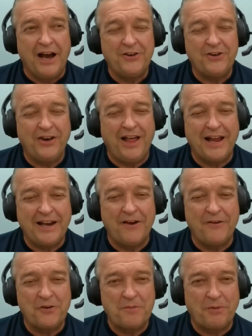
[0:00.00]
Underline
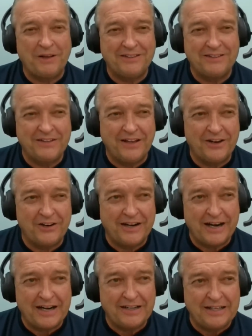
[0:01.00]
every place in the
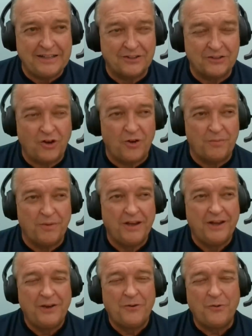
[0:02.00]
119th Psalm
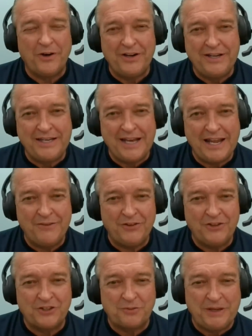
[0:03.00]
where
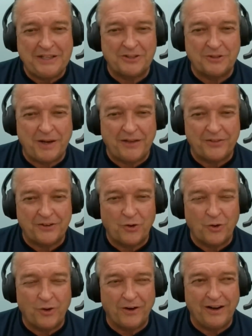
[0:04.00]
David speaks about the
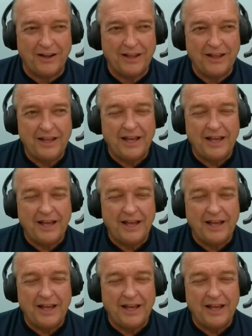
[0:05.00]
Torah,